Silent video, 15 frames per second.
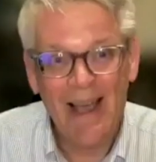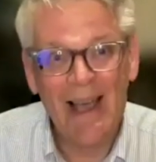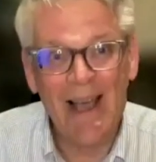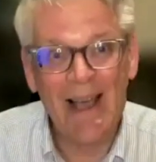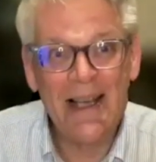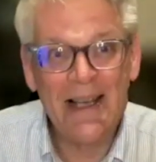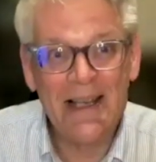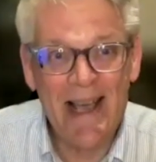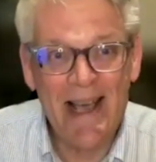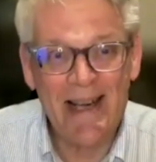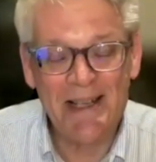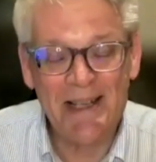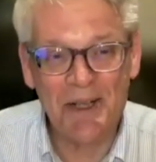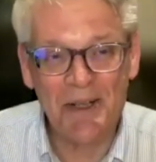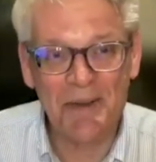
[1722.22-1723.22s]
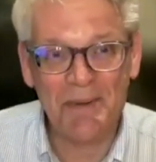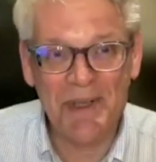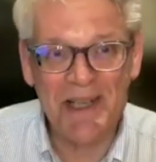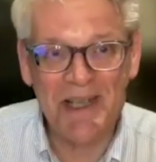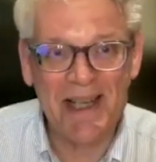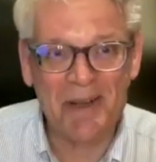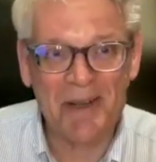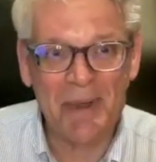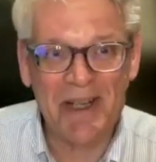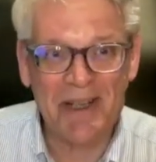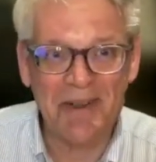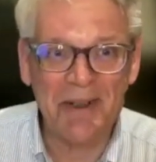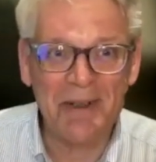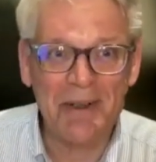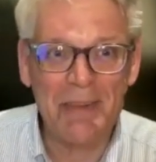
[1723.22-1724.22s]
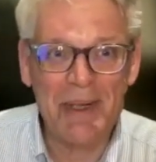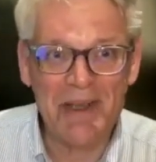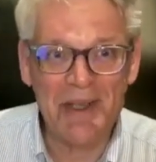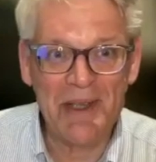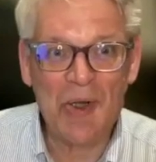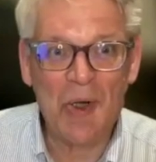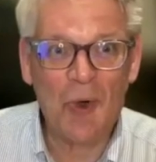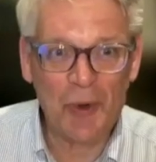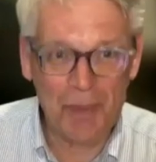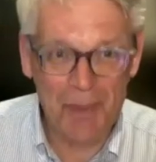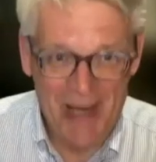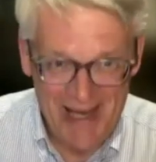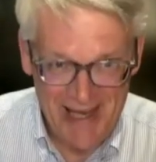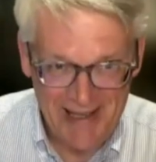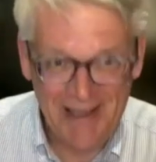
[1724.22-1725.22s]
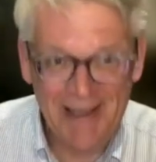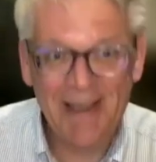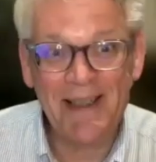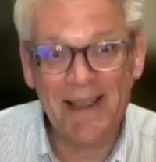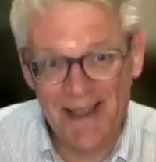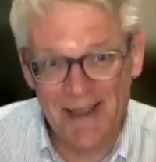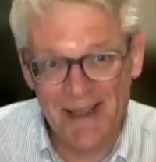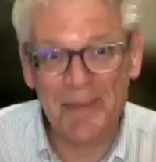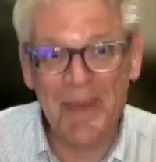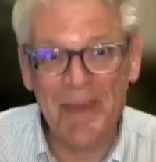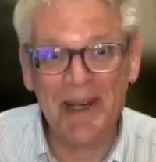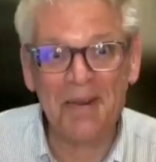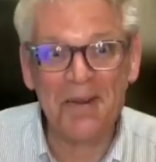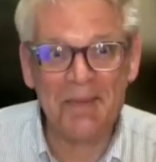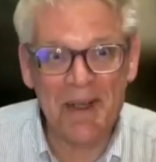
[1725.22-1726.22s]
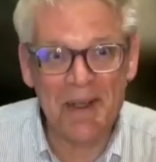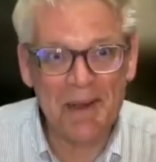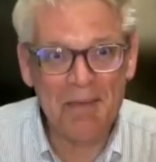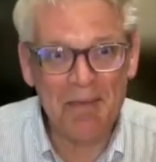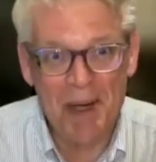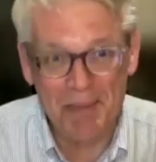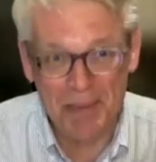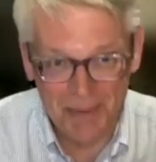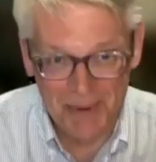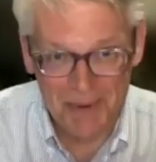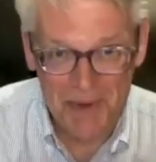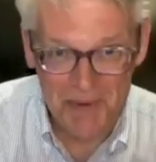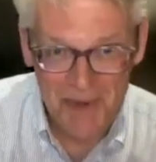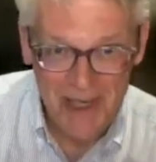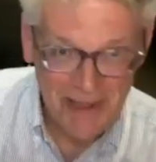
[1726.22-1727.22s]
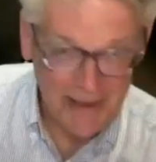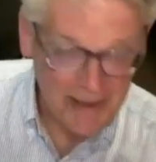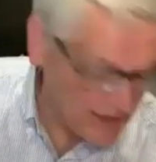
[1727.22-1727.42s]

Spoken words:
And his attitude was like, what do you know about this old man? And he probably was right.